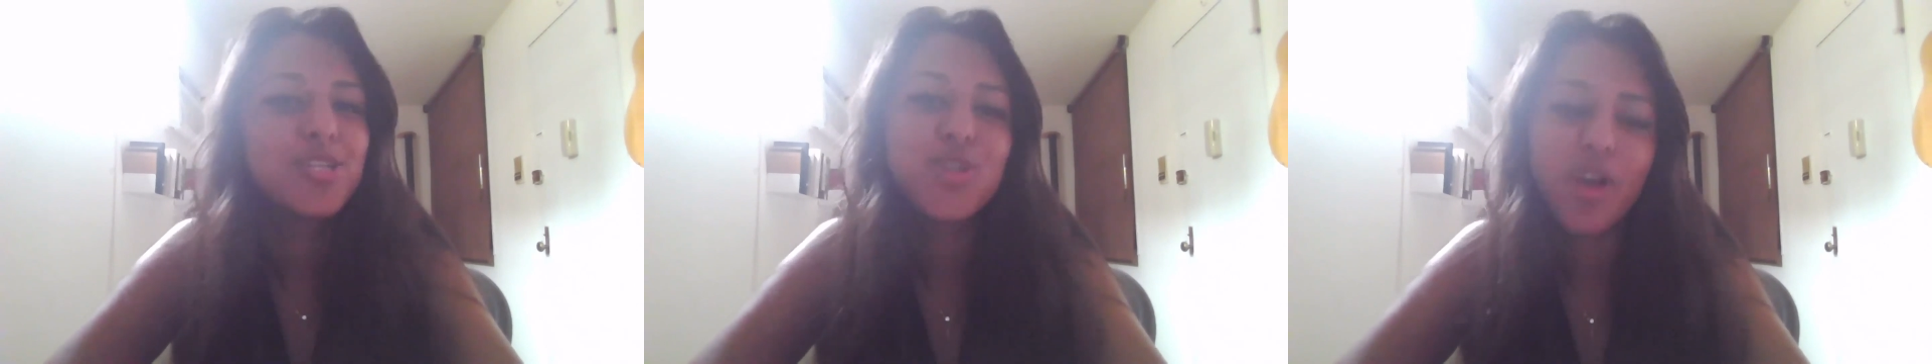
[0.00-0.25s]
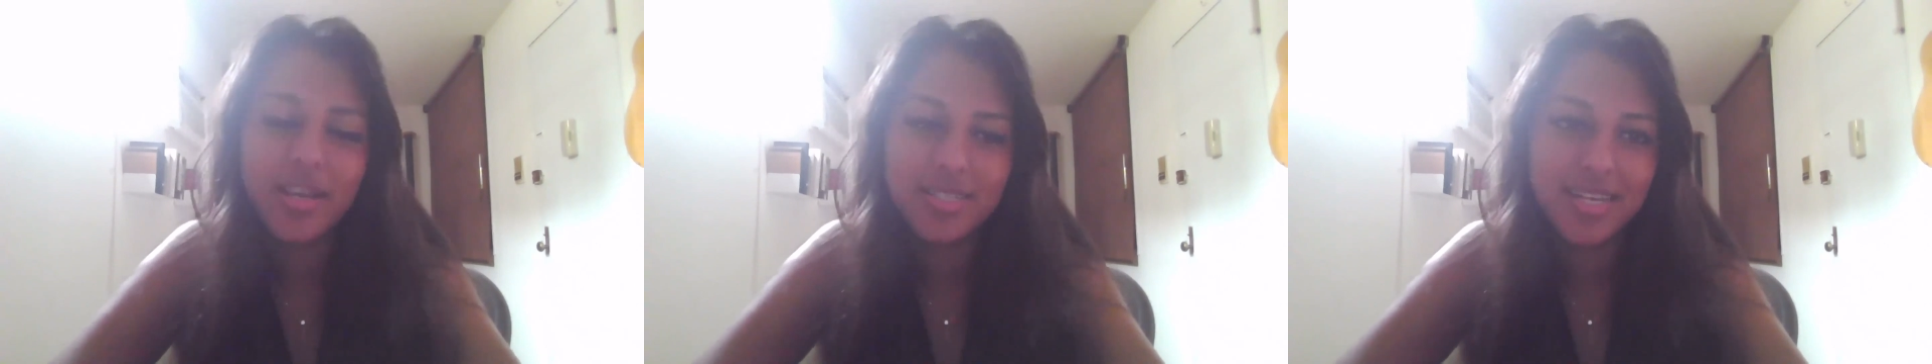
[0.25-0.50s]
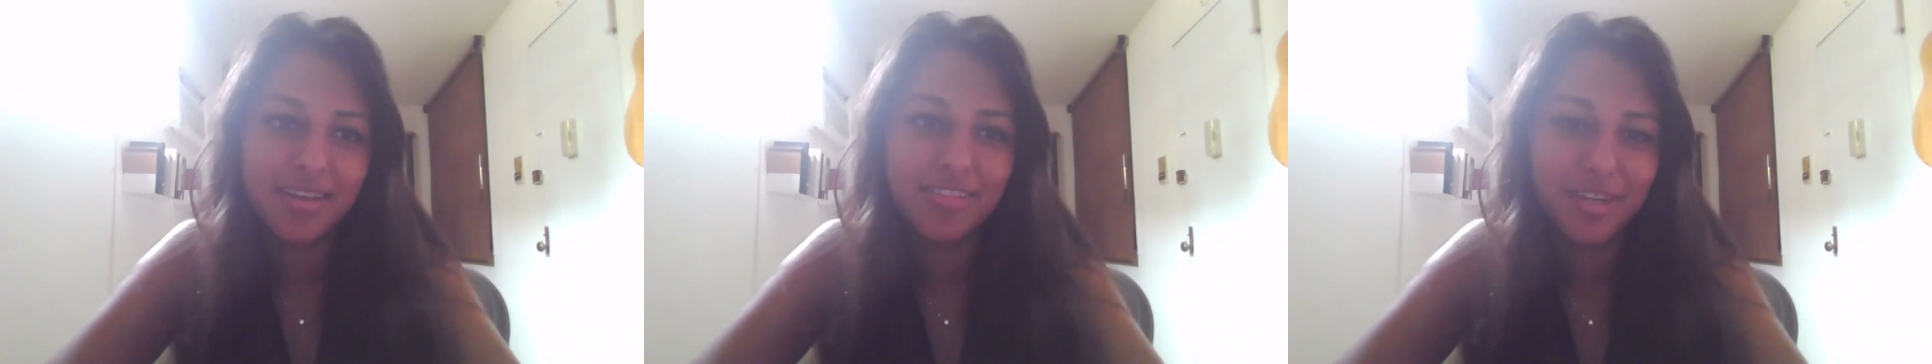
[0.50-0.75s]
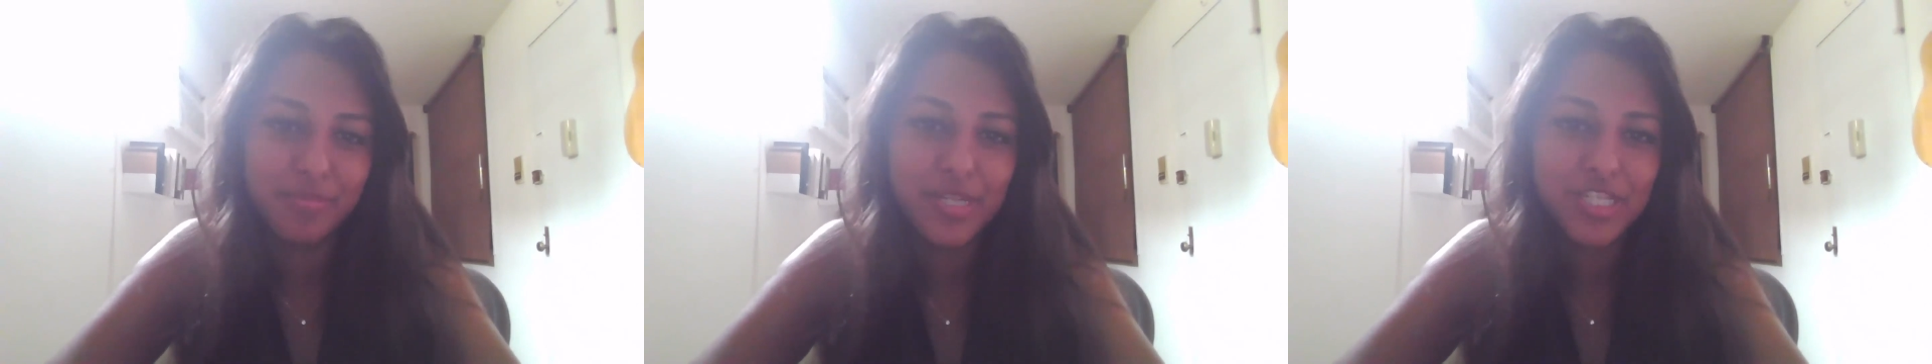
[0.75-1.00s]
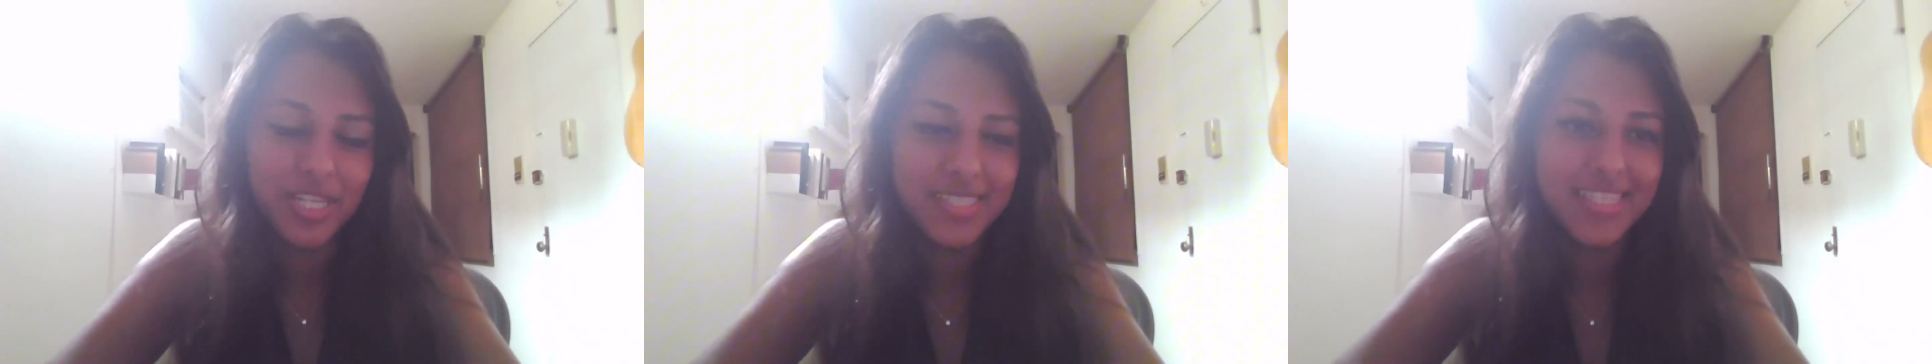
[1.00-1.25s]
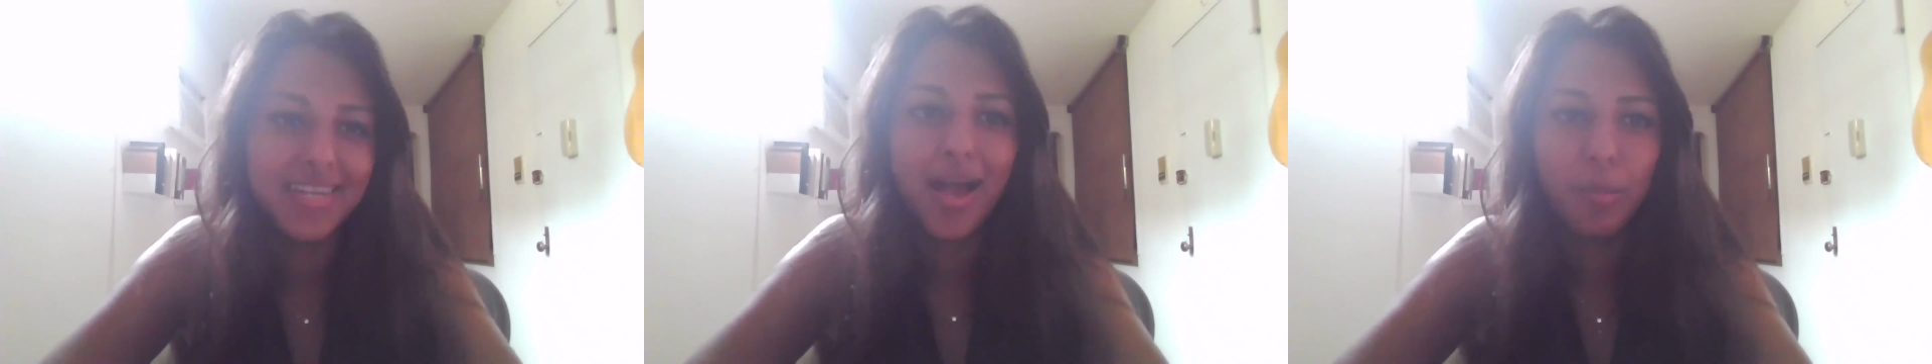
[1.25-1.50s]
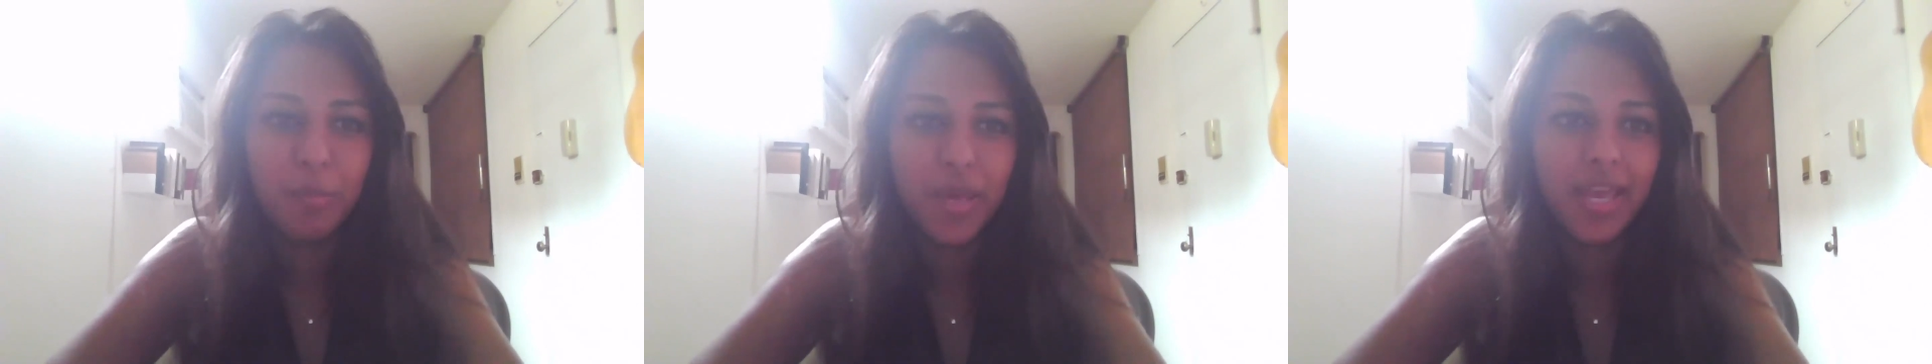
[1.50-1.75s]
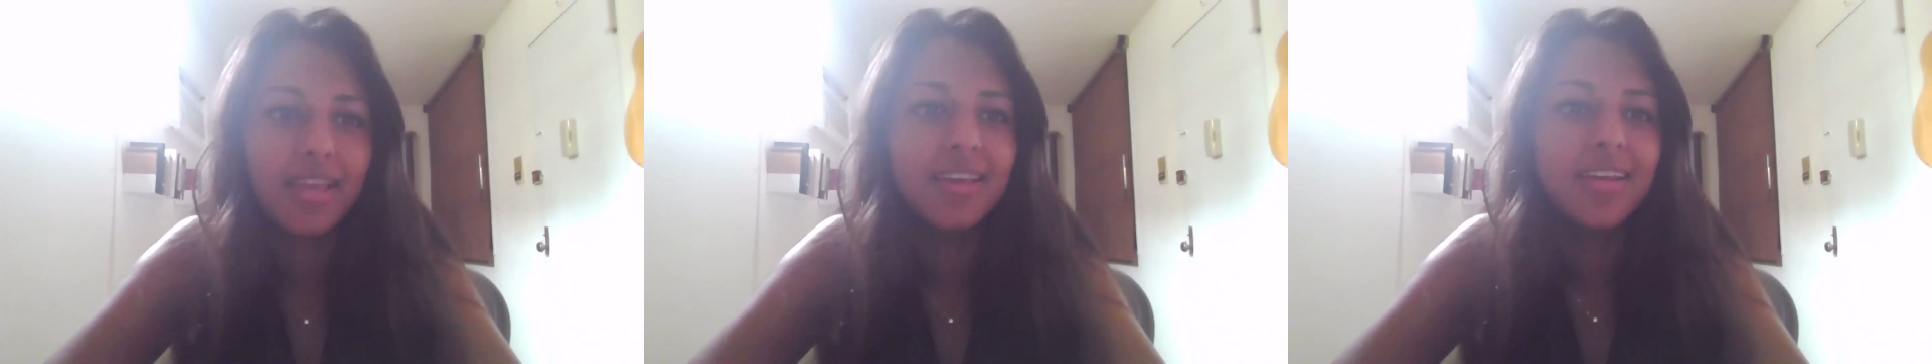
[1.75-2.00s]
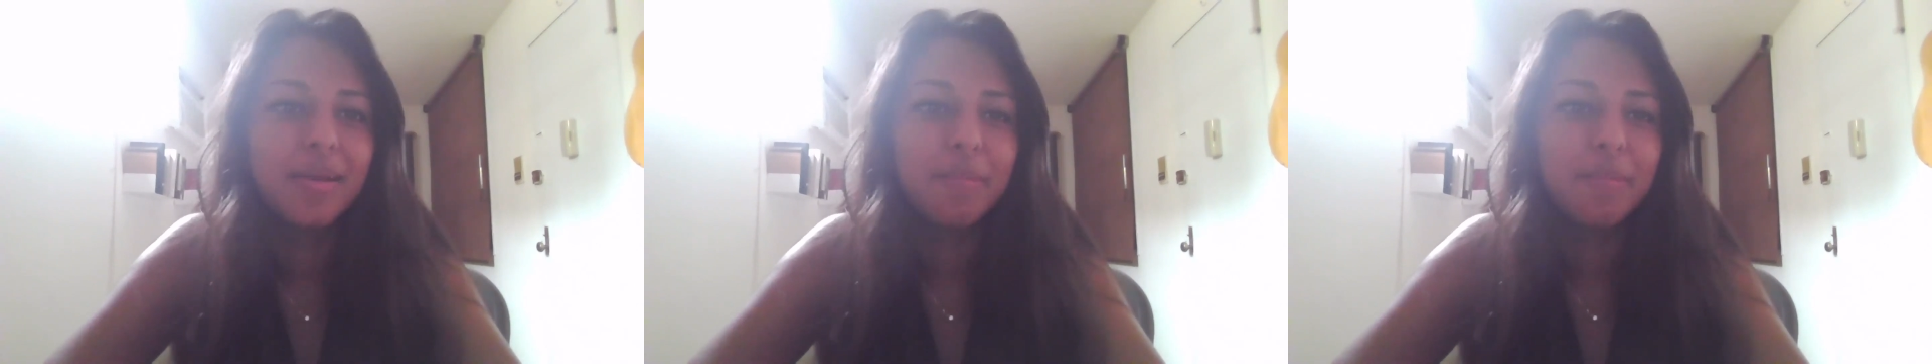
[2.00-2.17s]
drawing down their emissions, and helping